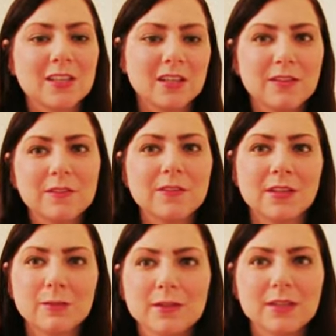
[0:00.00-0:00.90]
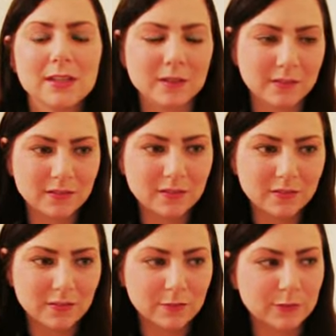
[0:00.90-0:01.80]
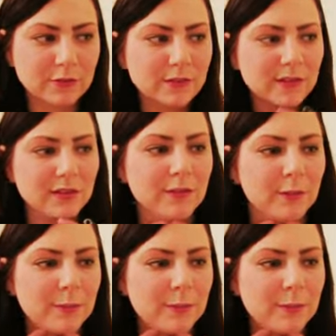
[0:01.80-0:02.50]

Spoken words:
kind of statement necklaces as much as I love the